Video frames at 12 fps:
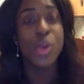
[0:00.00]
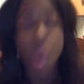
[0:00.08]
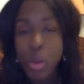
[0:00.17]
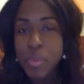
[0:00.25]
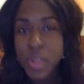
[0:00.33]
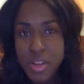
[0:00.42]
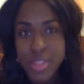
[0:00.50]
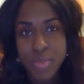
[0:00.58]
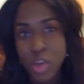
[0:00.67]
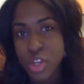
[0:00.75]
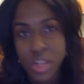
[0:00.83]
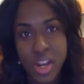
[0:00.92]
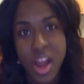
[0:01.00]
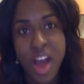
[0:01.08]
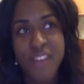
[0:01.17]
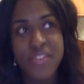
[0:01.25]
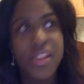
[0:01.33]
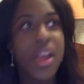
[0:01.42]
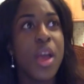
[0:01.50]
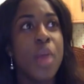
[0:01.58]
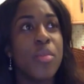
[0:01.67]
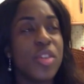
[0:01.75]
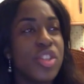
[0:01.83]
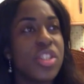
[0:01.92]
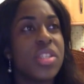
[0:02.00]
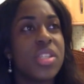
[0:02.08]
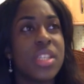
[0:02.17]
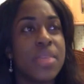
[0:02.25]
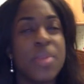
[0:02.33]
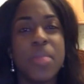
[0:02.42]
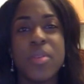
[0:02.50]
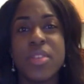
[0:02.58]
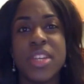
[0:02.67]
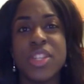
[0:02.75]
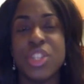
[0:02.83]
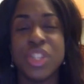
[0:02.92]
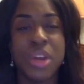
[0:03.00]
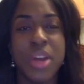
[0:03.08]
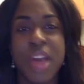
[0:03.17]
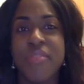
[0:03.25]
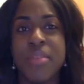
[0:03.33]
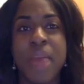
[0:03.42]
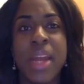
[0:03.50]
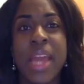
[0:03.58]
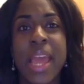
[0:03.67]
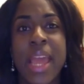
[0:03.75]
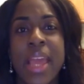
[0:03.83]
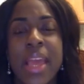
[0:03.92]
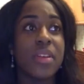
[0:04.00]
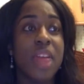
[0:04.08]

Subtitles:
Not because I'm not good enough, but just simply because I just don't have the money.